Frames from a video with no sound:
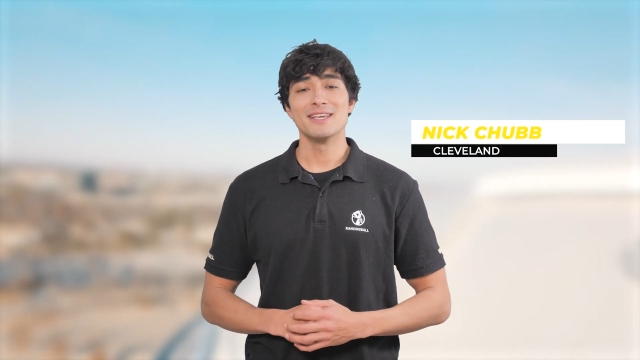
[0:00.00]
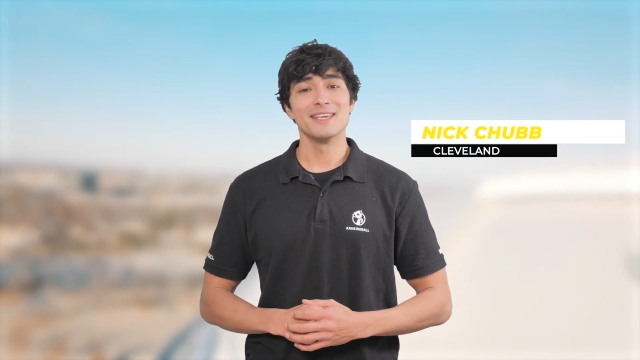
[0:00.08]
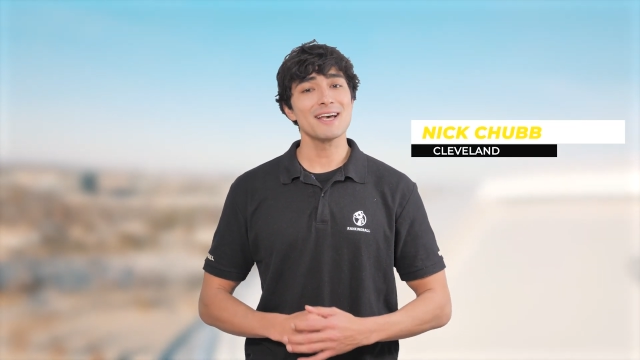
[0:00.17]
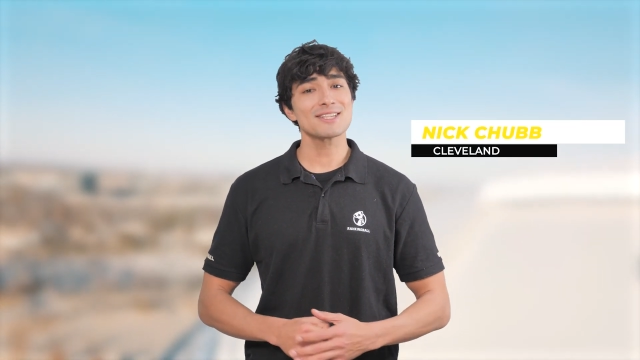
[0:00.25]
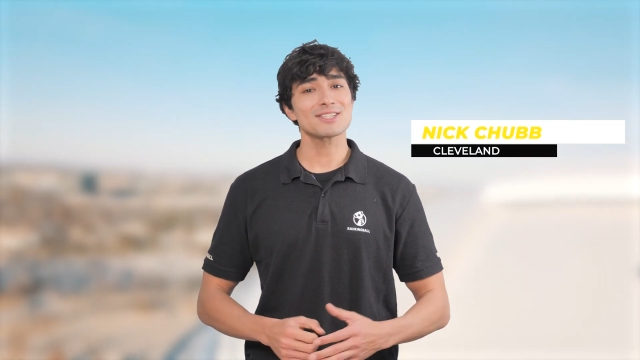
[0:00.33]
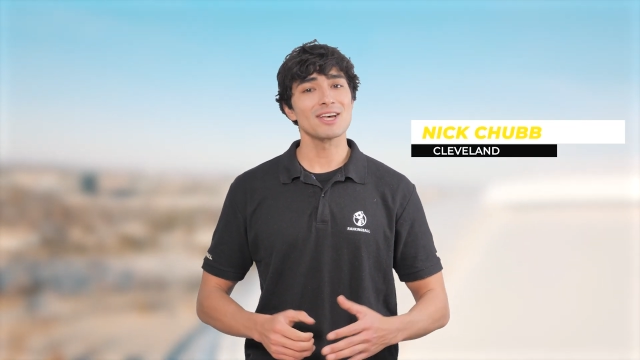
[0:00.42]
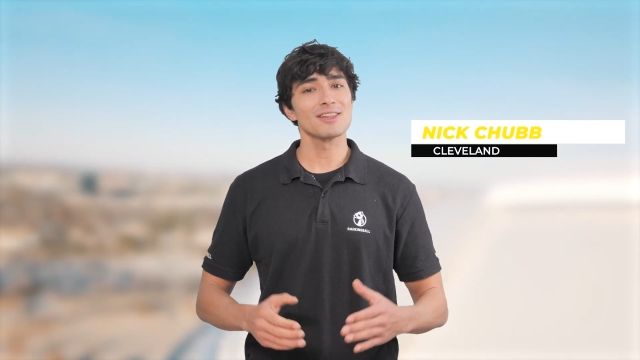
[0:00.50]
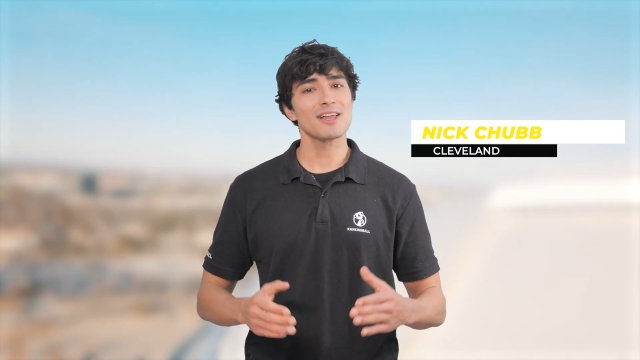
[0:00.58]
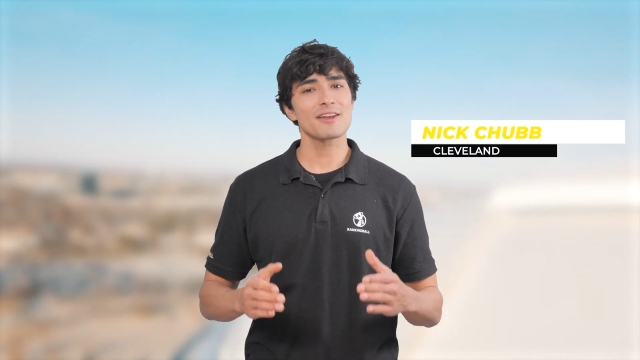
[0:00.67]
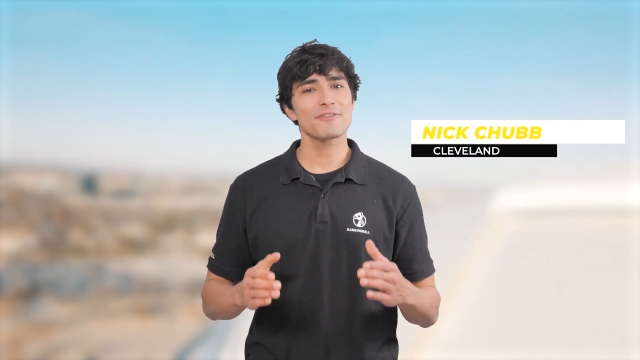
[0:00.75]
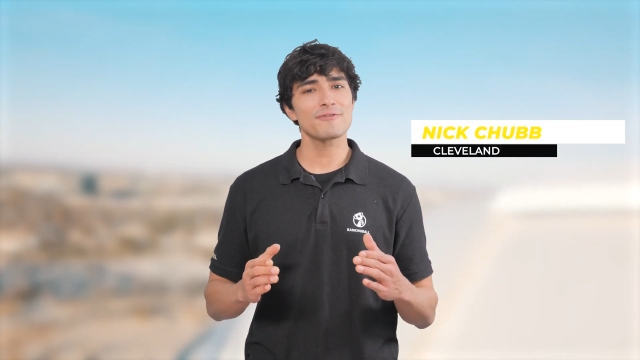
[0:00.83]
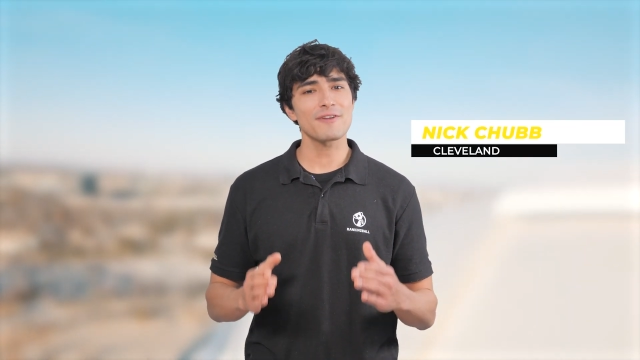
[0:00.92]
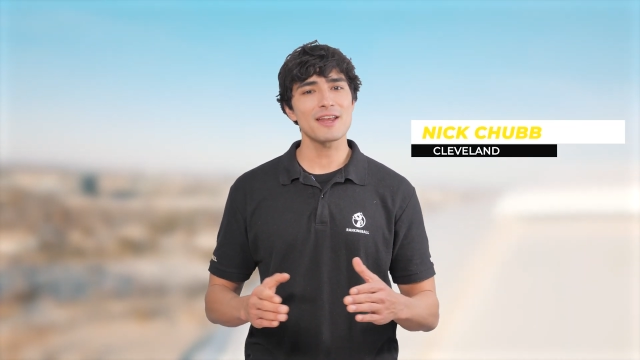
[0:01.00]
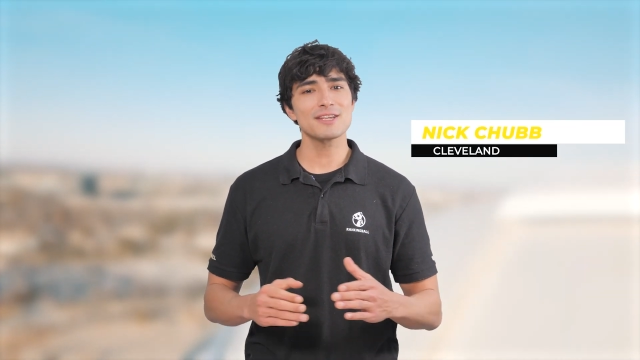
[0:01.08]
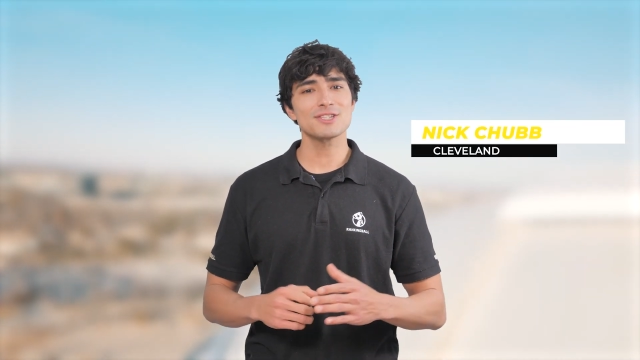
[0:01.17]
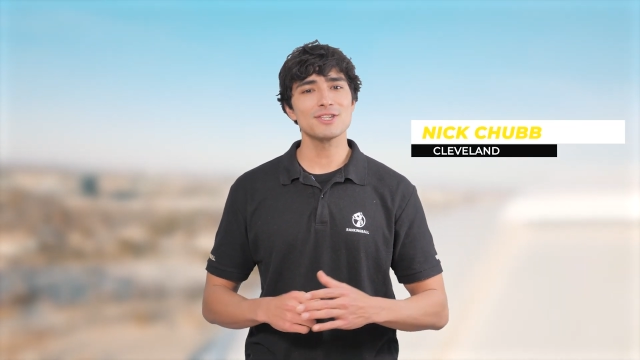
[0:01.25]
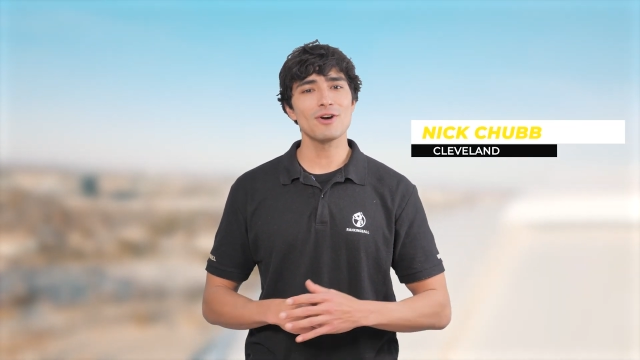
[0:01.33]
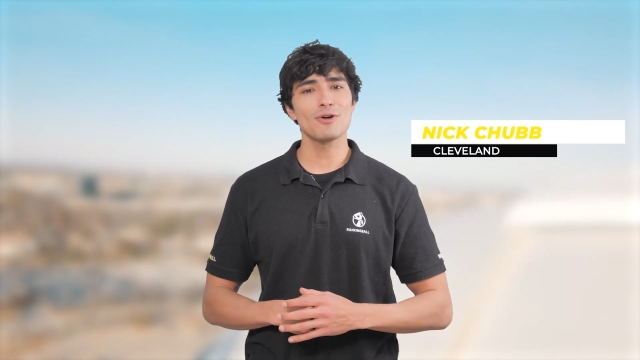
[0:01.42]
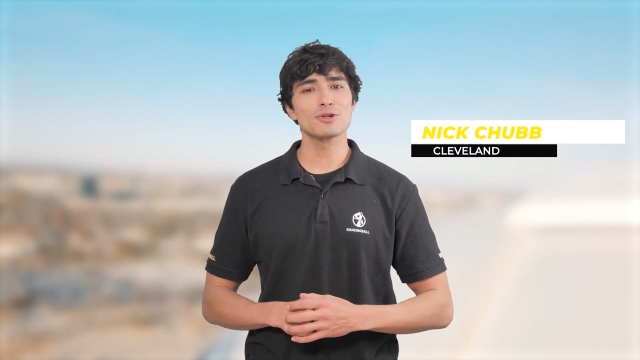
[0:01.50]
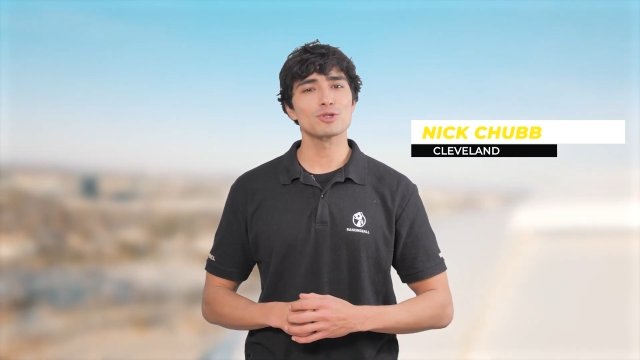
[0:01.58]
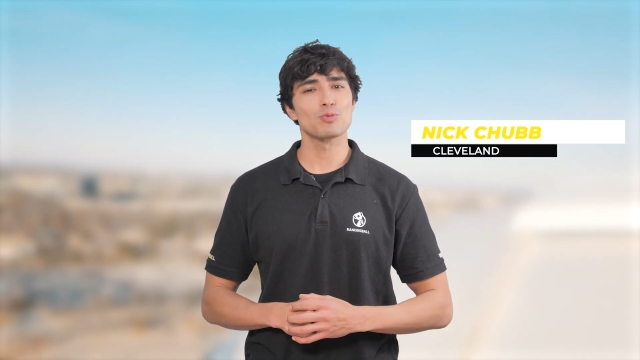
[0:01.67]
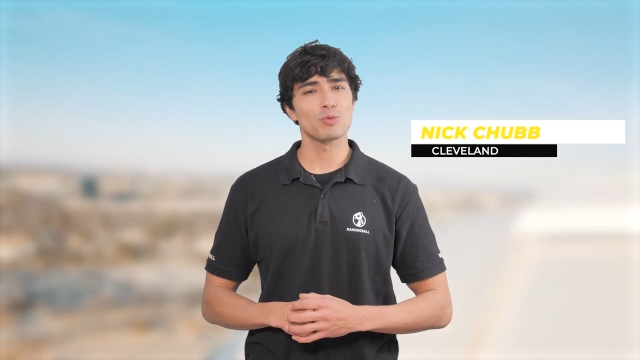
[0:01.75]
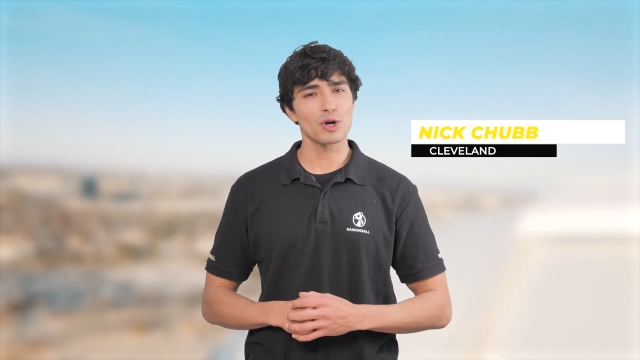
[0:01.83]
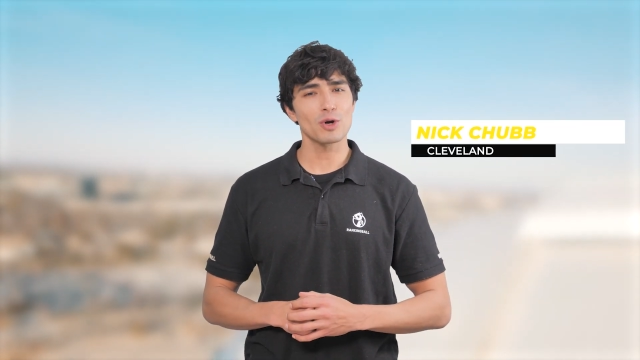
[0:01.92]
Yes, a lot of fantasy
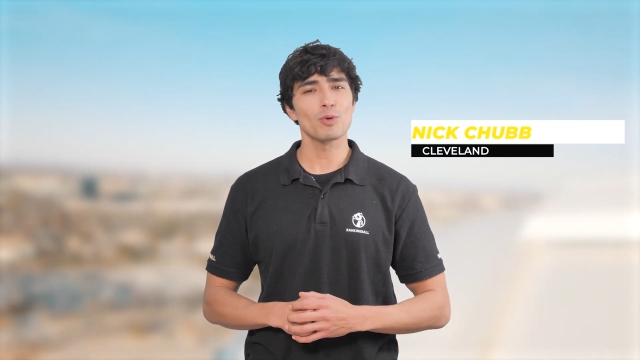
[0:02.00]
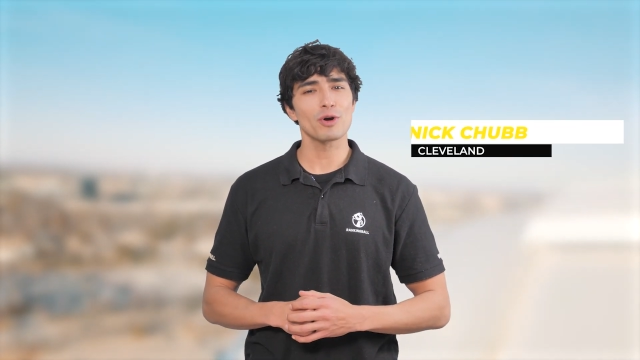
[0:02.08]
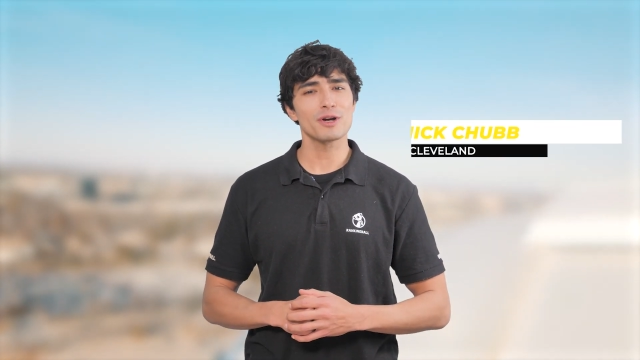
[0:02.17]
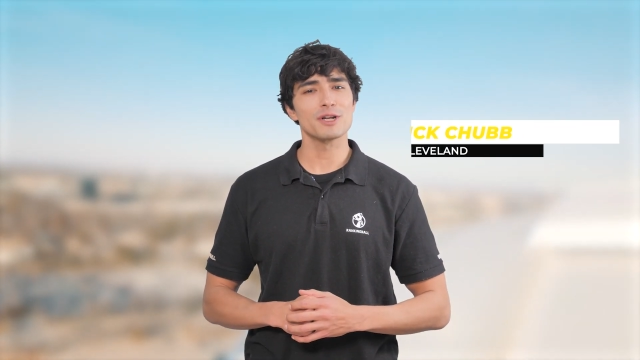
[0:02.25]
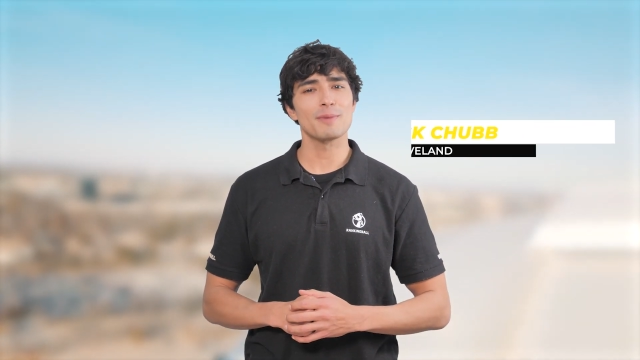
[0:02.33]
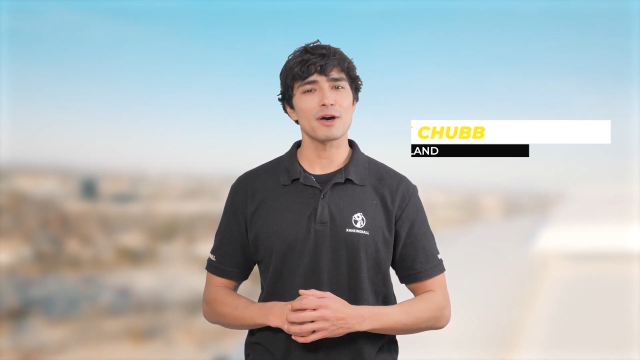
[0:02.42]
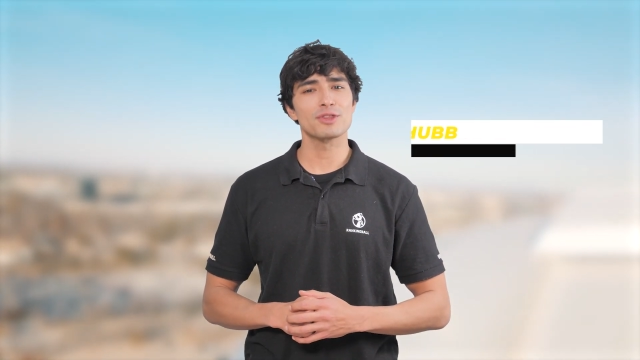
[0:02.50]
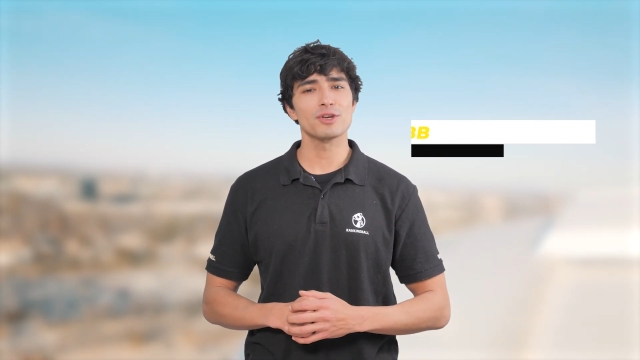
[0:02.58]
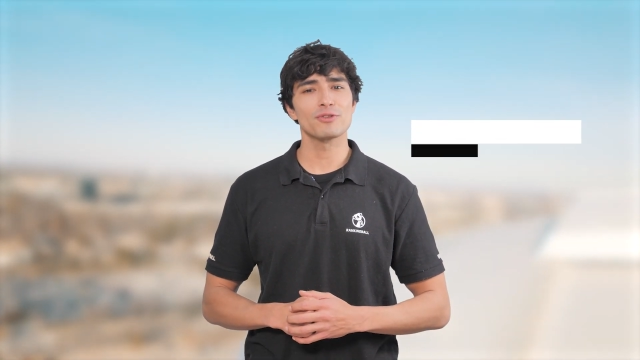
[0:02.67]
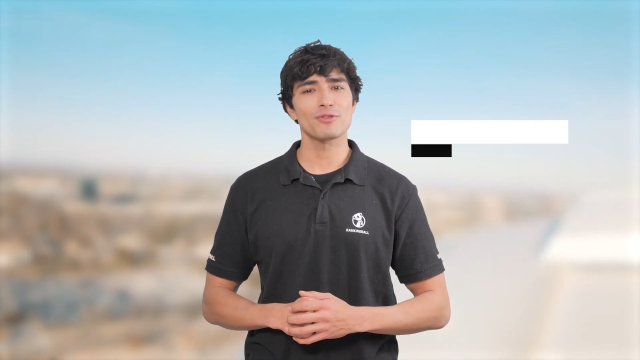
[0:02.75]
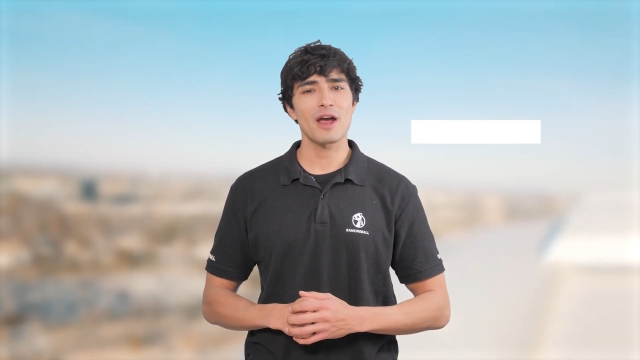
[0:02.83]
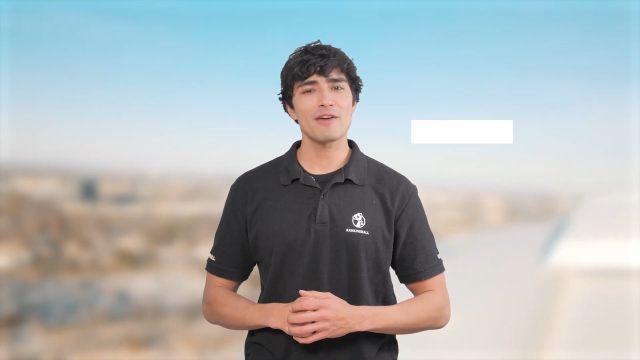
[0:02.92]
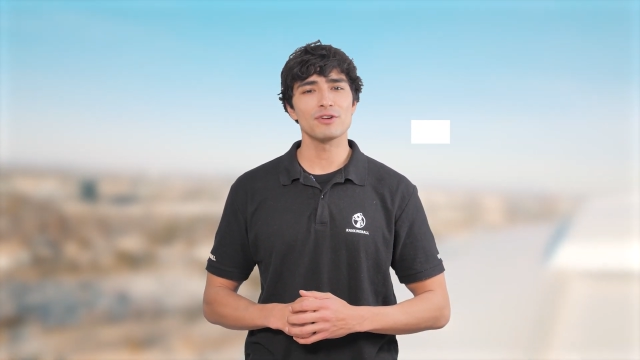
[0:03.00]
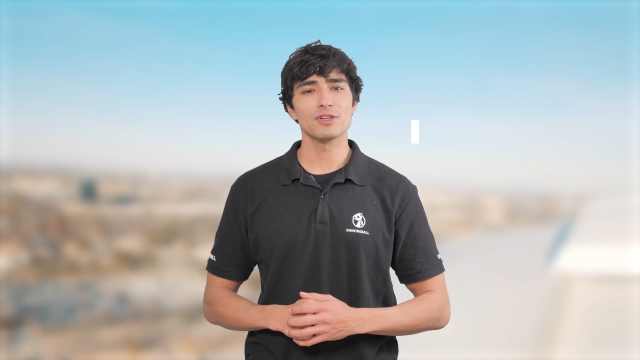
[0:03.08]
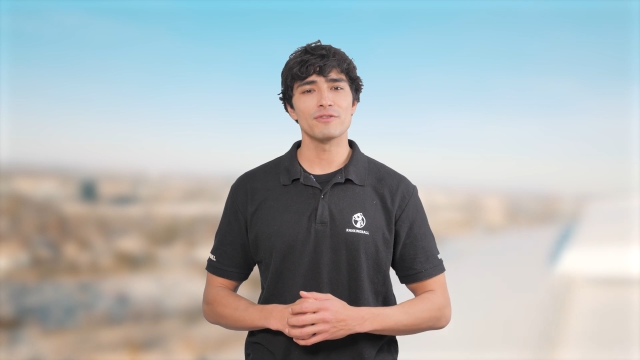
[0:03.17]
owners were worried about the arrival